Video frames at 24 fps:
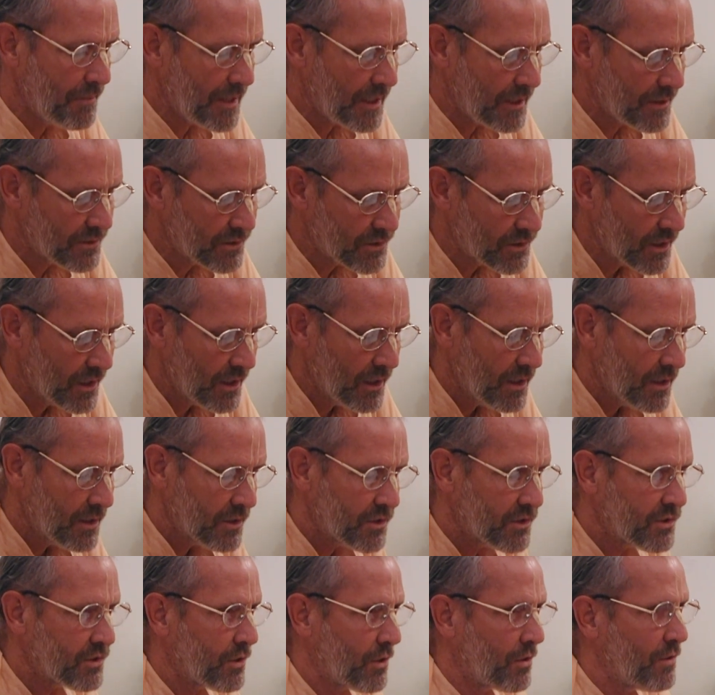means
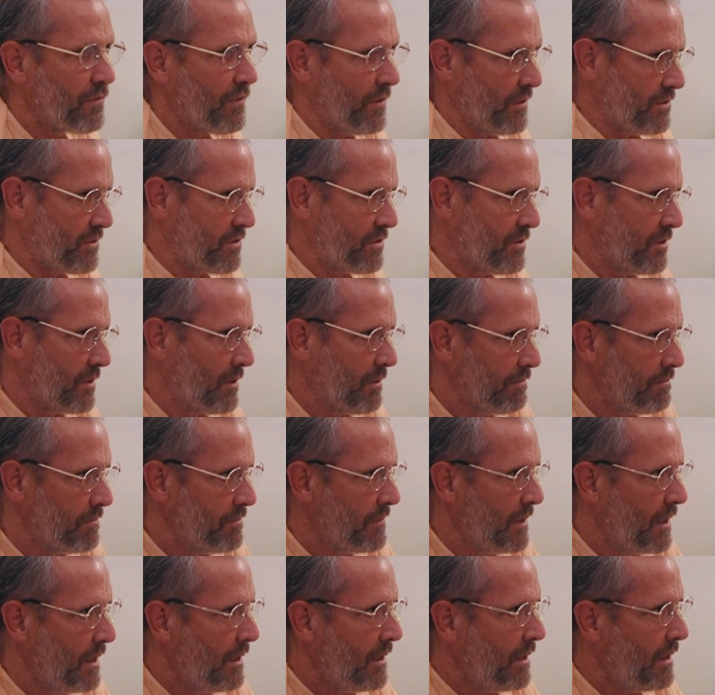service.
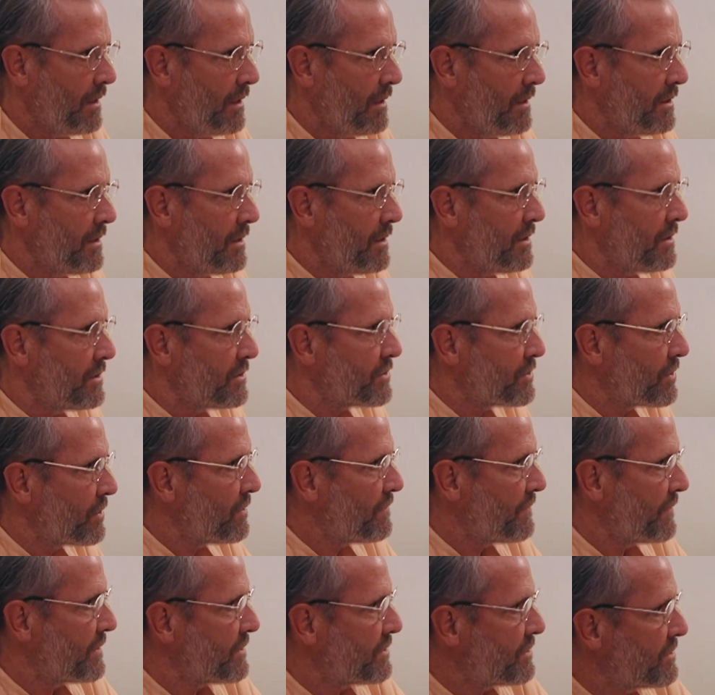
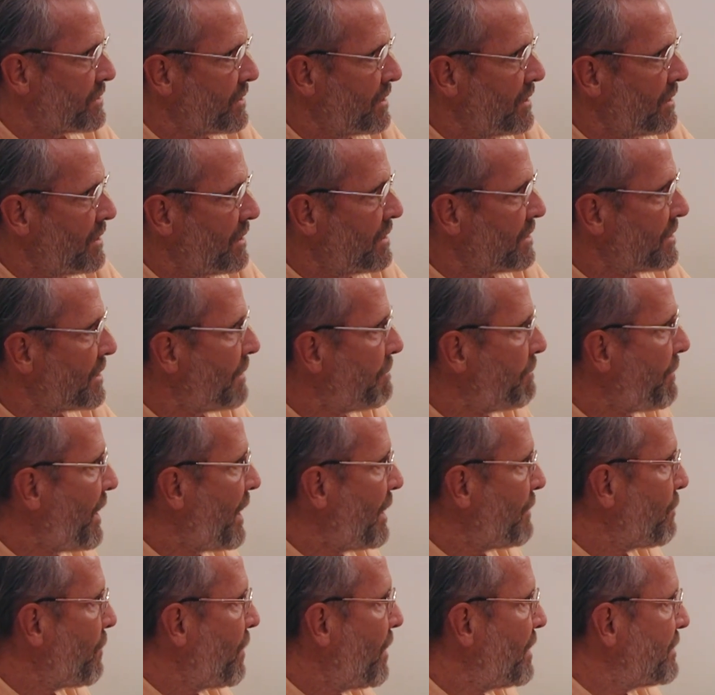Service. The
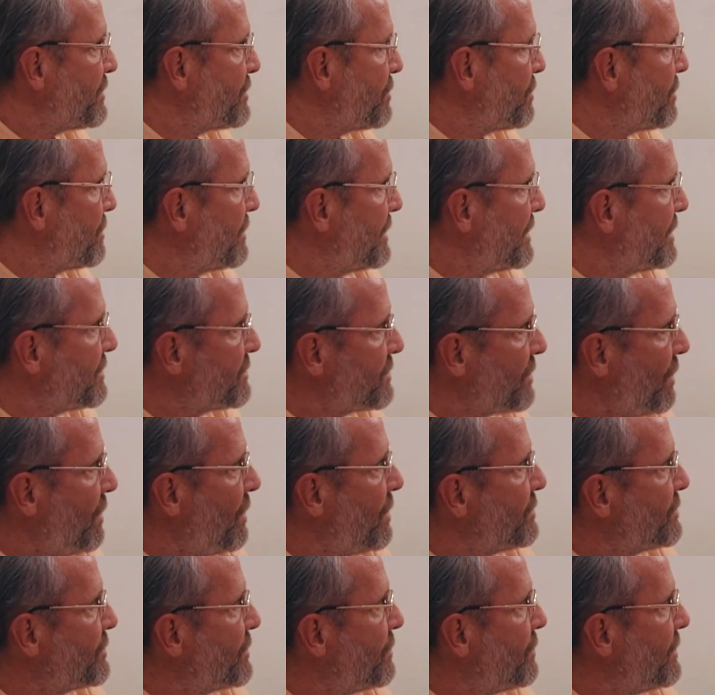pot washer is
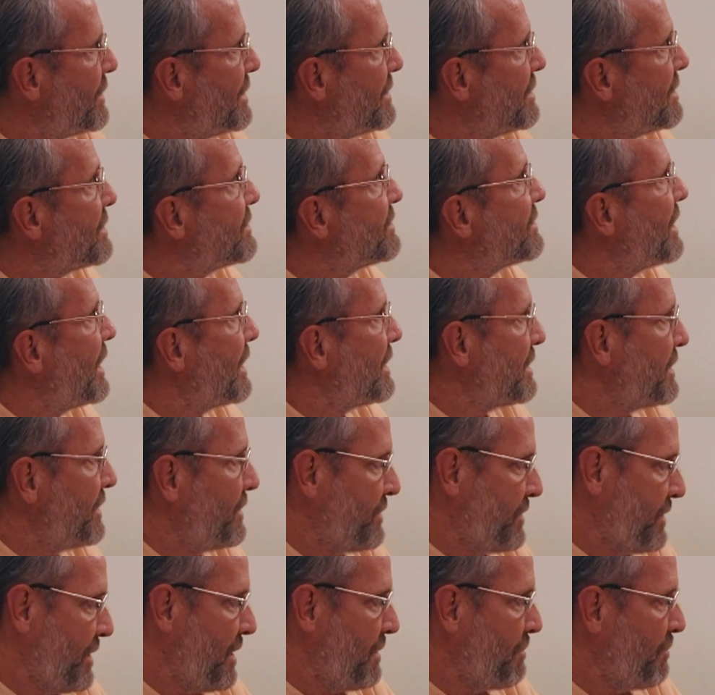also in the
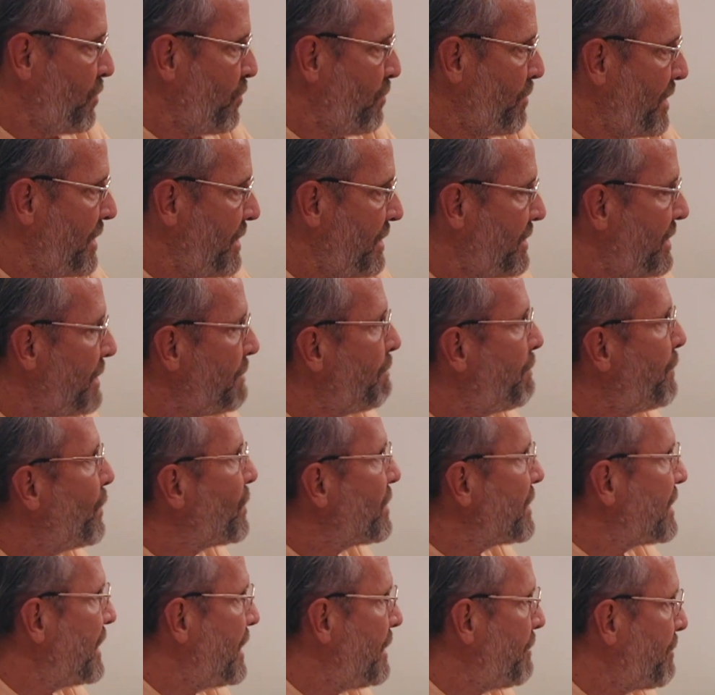Sankirtan movement. The
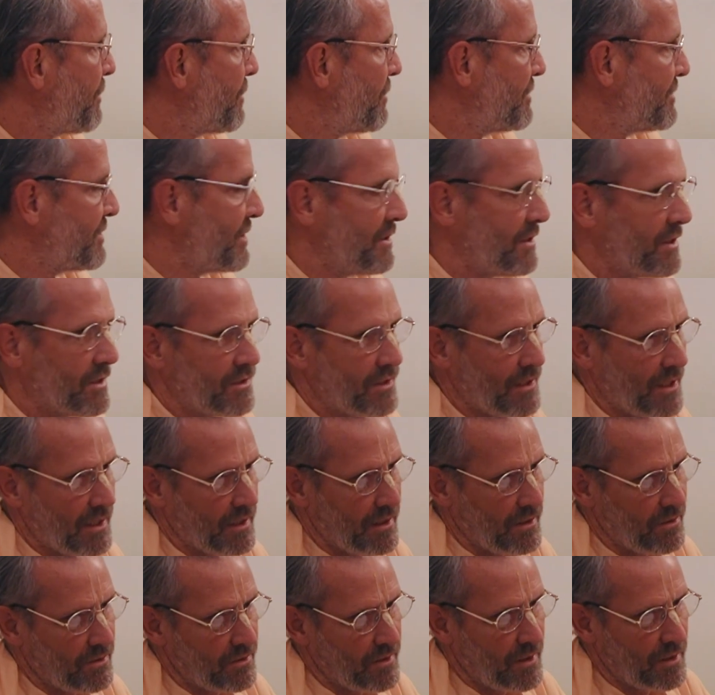bookkeeper is in the
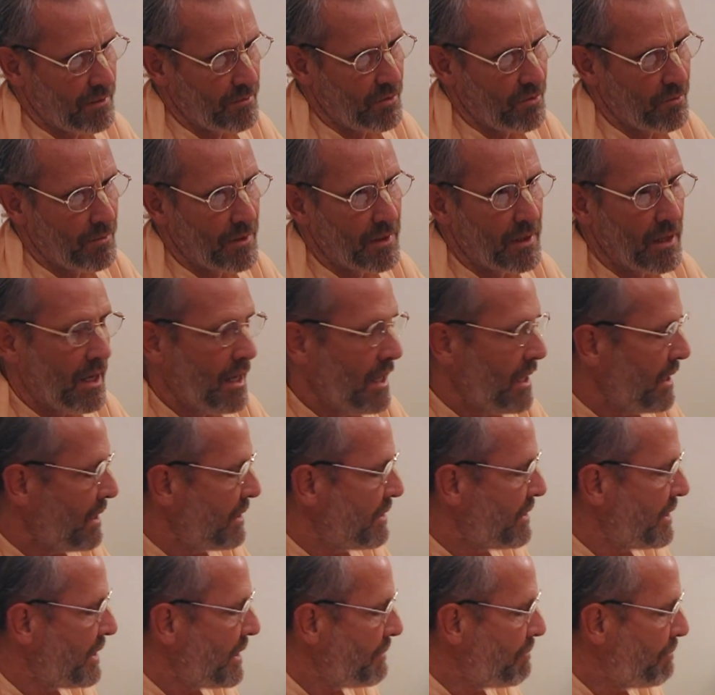Sankirtan movement.
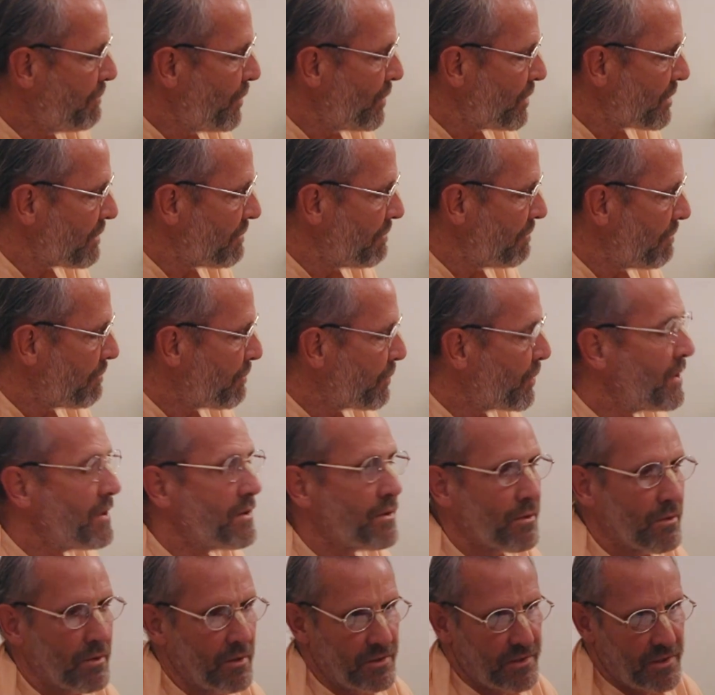The book
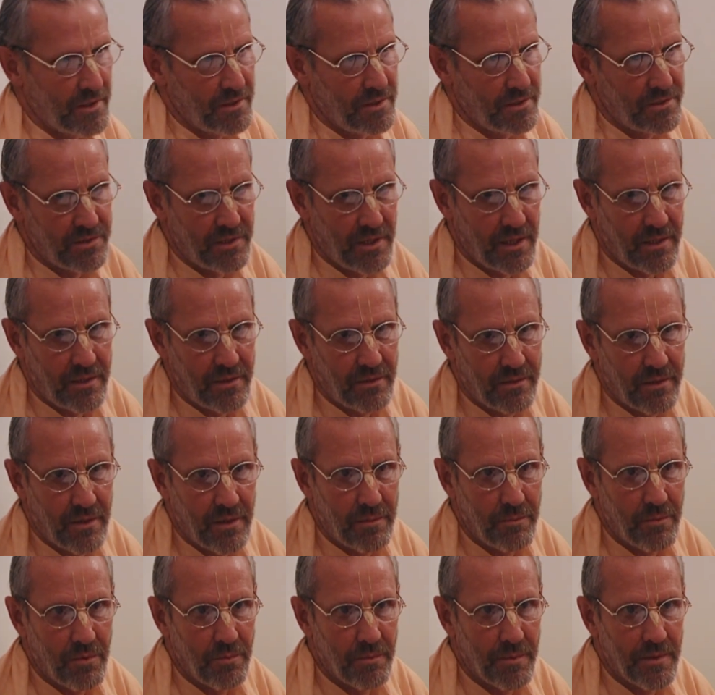printer is in the
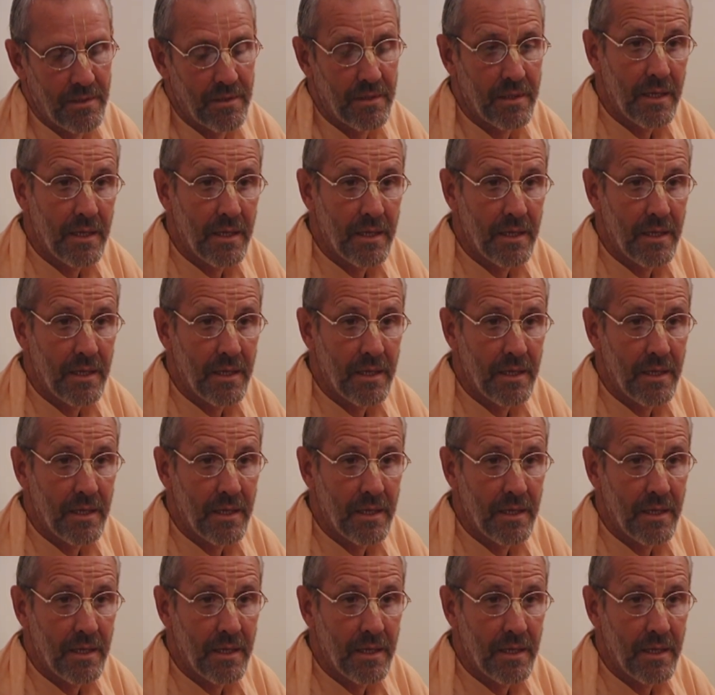Sankirtan movement.